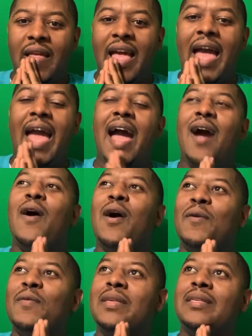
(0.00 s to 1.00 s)
How
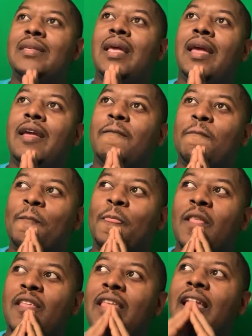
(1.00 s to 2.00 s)
are we saying
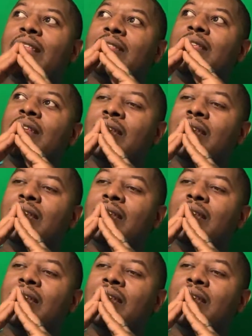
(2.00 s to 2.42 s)
that it's the